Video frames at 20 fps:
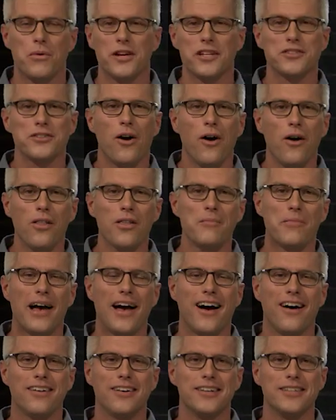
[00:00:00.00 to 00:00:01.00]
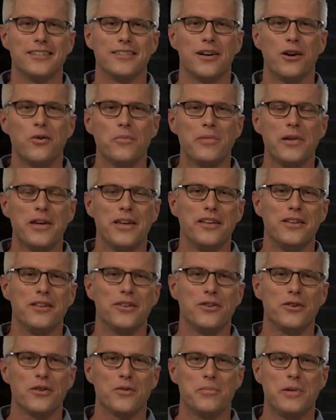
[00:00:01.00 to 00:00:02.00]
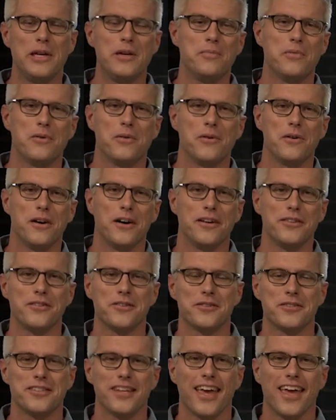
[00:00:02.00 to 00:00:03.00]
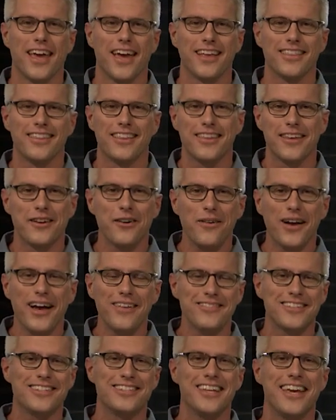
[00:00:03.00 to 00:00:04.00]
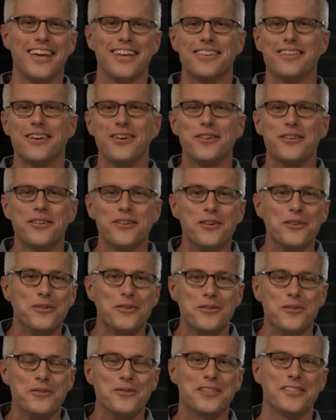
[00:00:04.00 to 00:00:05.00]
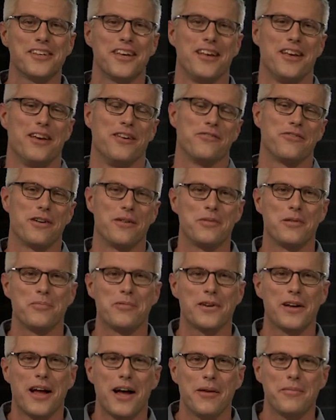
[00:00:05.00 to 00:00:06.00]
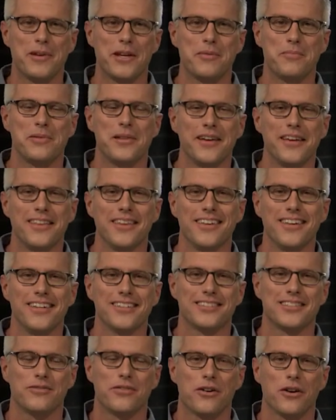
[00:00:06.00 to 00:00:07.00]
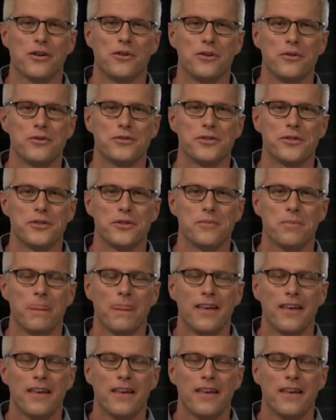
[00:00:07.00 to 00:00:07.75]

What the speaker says: But what it's all about is helping your people understand that they don't have to take their cues from the predominant playlist of our culture.